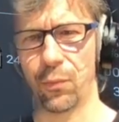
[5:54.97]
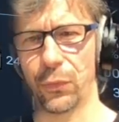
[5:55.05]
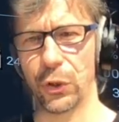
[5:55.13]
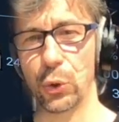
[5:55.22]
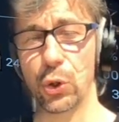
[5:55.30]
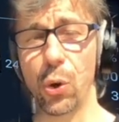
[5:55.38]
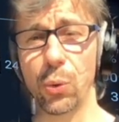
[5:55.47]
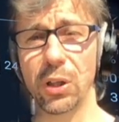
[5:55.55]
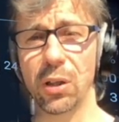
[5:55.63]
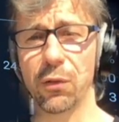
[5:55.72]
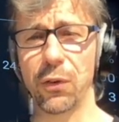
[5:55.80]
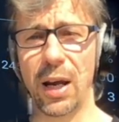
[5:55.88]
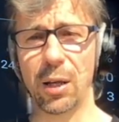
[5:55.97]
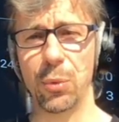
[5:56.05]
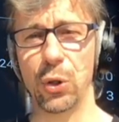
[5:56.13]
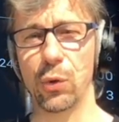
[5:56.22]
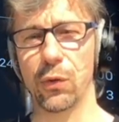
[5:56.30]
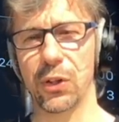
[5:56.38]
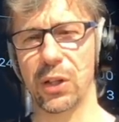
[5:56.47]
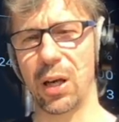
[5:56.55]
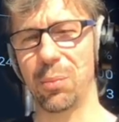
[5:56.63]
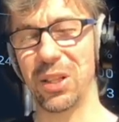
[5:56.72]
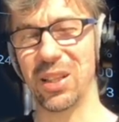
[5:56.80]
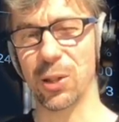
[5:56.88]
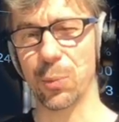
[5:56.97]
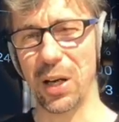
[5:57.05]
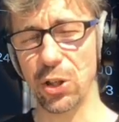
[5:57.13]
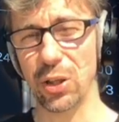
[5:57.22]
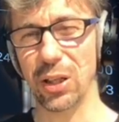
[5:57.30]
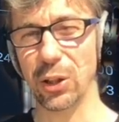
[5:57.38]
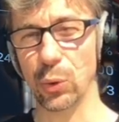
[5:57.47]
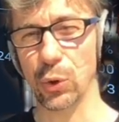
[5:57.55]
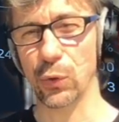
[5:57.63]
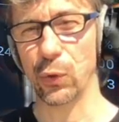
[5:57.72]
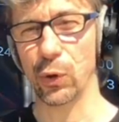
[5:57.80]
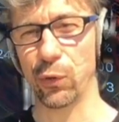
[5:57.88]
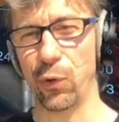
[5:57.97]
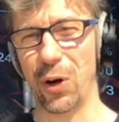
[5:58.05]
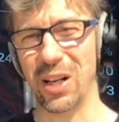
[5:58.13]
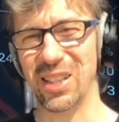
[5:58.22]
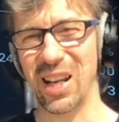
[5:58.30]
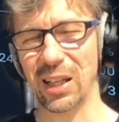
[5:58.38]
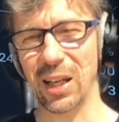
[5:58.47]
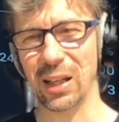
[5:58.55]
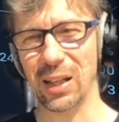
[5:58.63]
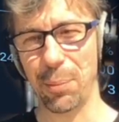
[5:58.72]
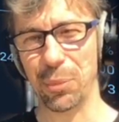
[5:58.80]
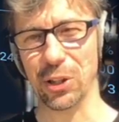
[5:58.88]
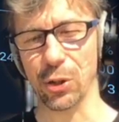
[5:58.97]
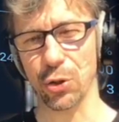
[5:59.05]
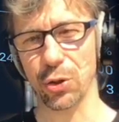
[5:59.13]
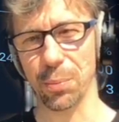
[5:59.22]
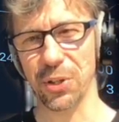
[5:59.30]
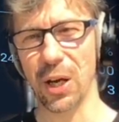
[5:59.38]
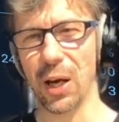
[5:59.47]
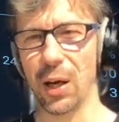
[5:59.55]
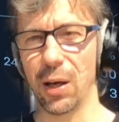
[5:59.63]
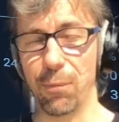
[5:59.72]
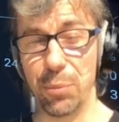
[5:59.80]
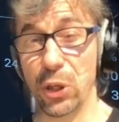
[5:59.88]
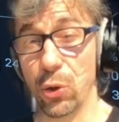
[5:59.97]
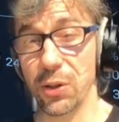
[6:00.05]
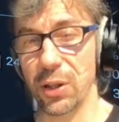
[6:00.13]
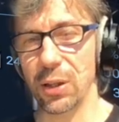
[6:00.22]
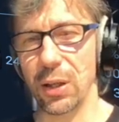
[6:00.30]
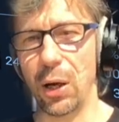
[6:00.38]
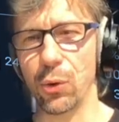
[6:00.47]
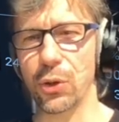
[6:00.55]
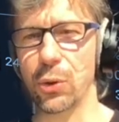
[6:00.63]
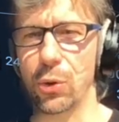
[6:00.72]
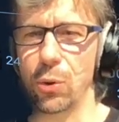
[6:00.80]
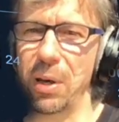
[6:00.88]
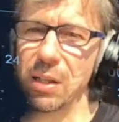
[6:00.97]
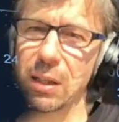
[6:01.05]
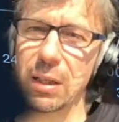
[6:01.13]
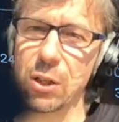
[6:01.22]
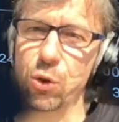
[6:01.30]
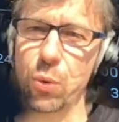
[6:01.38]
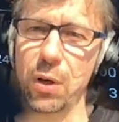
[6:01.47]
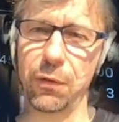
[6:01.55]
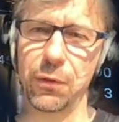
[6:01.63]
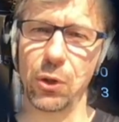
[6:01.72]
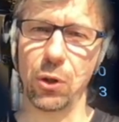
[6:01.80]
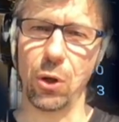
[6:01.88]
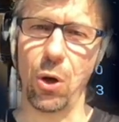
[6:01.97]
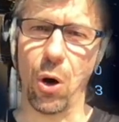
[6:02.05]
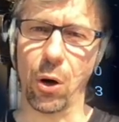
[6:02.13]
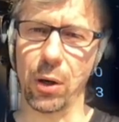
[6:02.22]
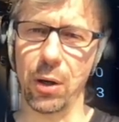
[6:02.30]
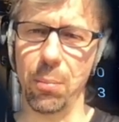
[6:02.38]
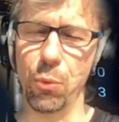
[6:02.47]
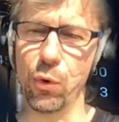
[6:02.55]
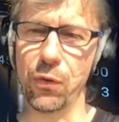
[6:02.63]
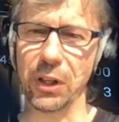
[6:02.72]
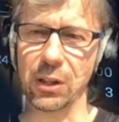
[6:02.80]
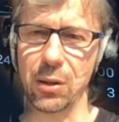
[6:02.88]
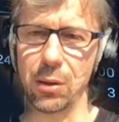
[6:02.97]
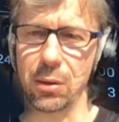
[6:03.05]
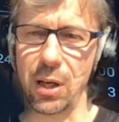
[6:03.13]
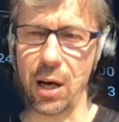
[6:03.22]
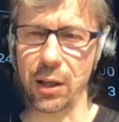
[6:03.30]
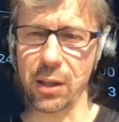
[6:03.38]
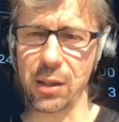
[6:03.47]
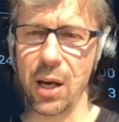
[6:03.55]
Newtonian flight maneuvers can be especially useful for attacking capital ships because it allows you to basically drift along a moving target